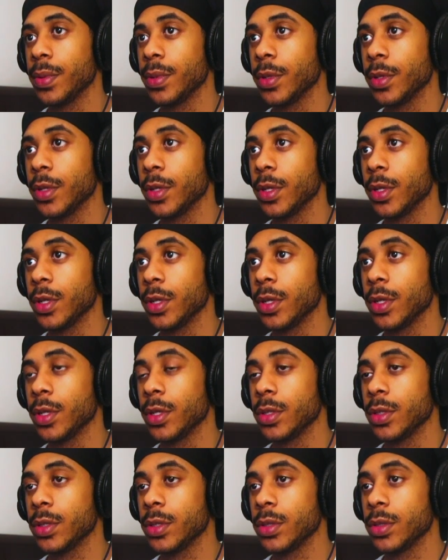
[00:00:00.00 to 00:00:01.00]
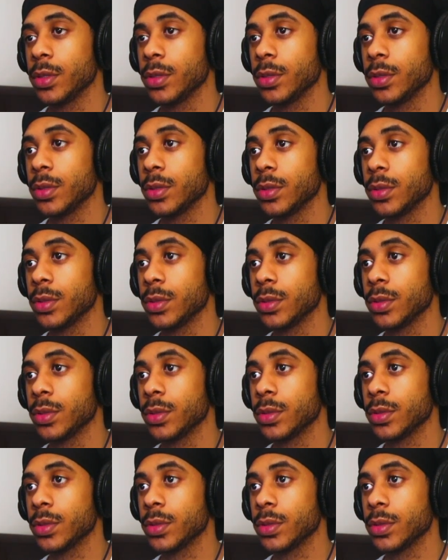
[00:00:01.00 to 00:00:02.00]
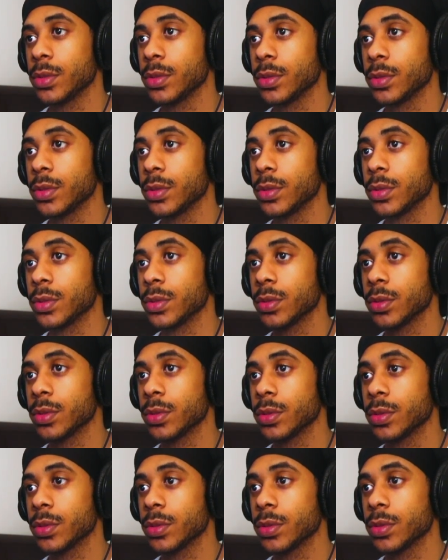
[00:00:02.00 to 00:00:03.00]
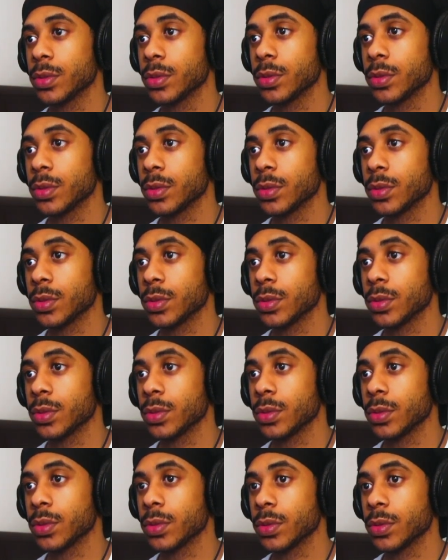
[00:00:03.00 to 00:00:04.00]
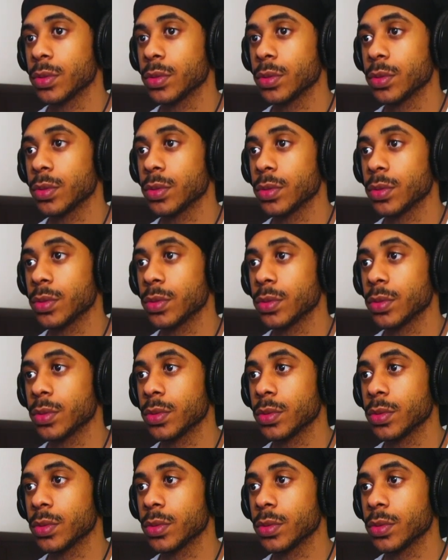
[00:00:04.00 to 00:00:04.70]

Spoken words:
No one is speaking in this clip.